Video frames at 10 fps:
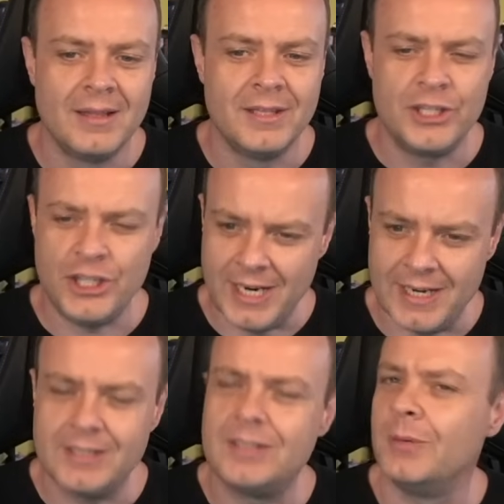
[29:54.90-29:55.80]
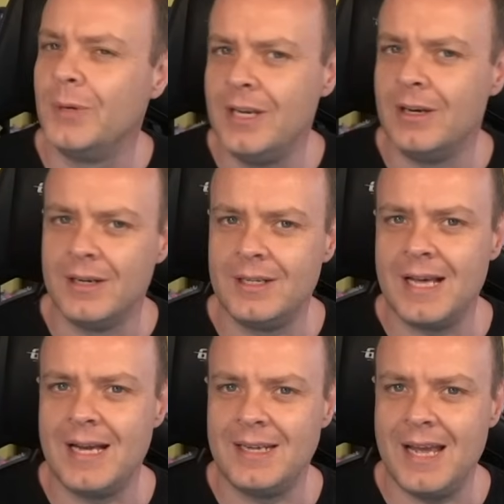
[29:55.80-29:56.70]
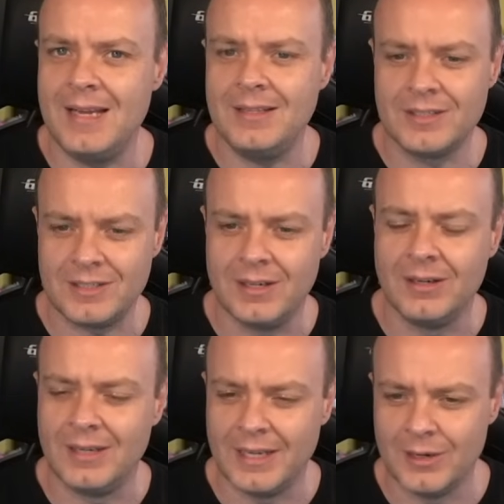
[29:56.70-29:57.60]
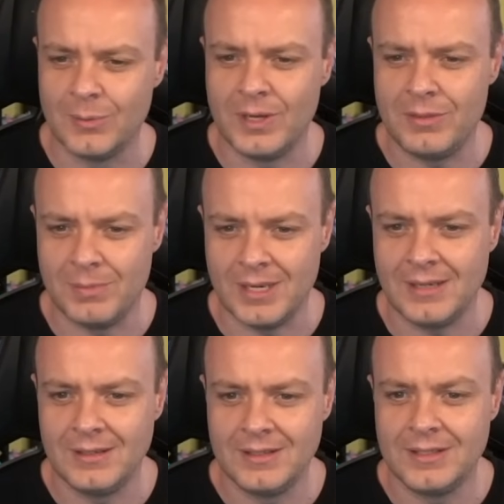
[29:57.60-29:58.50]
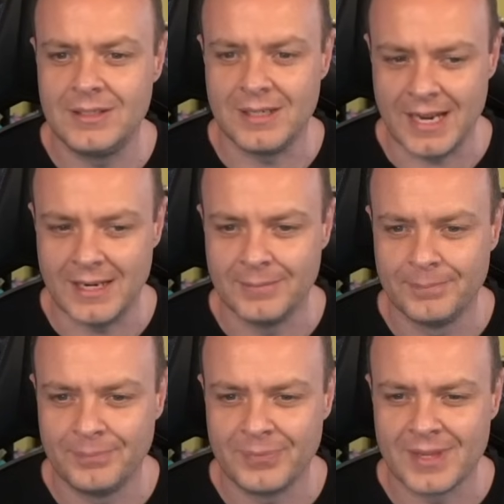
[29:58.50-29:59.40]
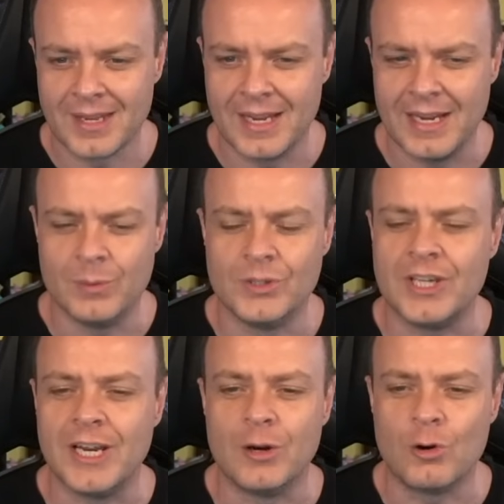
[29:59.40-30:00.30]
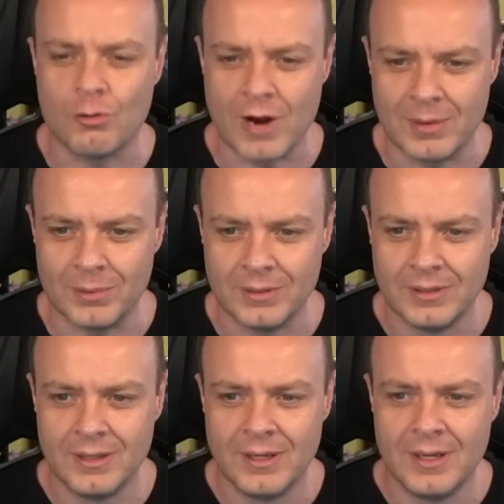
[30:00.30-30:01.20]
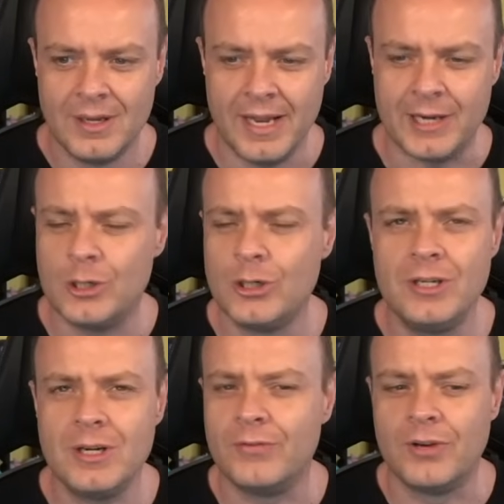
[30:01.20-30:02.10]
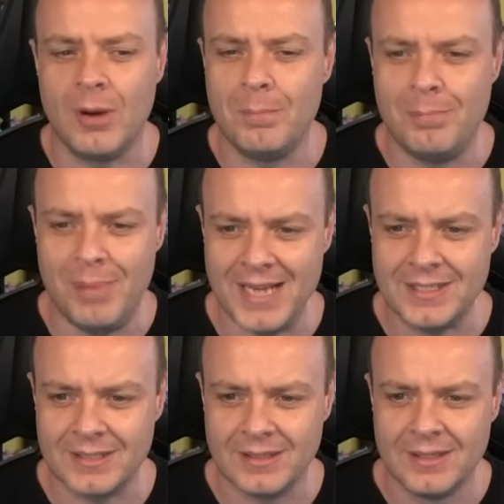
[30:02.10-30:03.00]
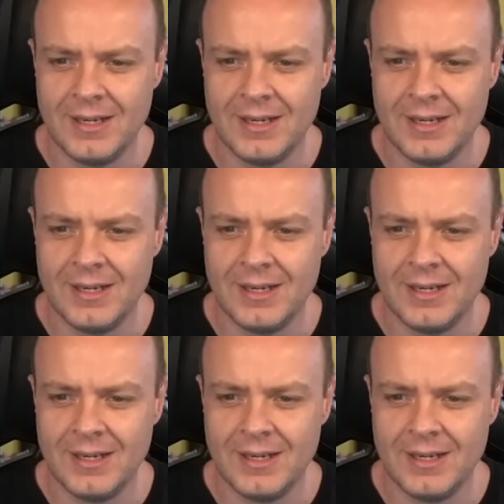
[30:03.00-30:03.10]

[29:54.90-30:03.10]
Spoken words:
The cheers that we heard that day still linger with me today. It was incredible. It couldn't have gone better.